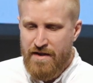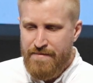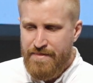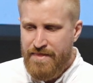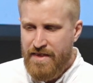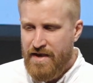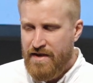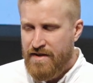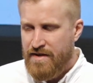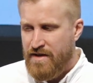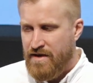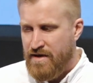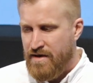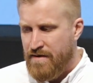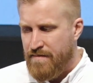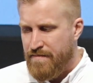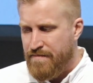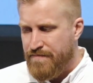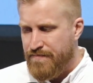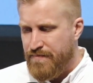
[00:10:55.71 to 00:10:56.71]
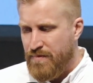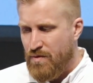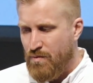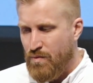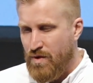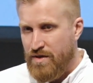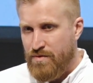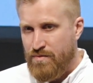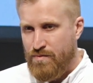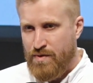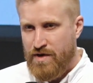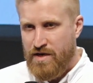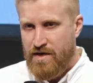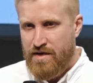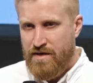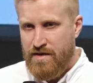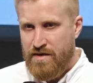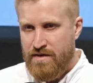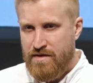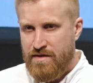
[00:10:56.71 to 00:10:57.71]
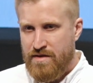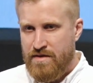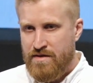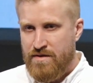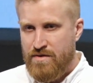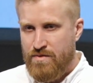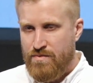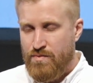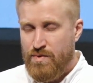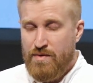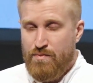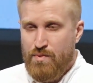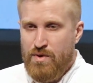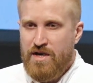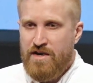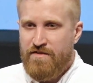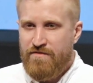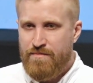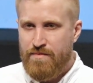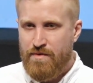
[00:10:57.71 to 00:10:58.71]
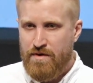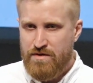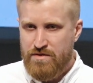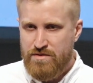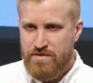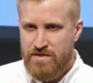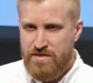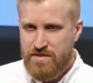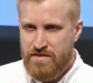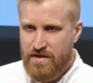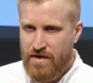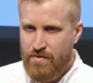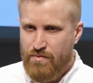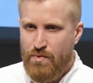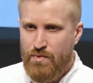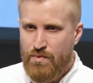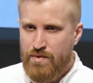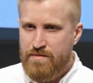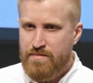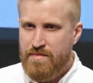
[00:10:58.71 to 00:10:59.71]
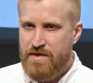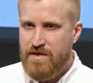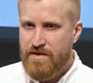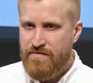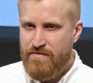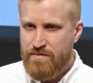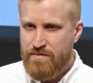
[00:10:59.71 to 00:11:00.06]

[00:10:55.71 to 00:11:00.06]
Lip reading: And when we give bonuses, and we will be given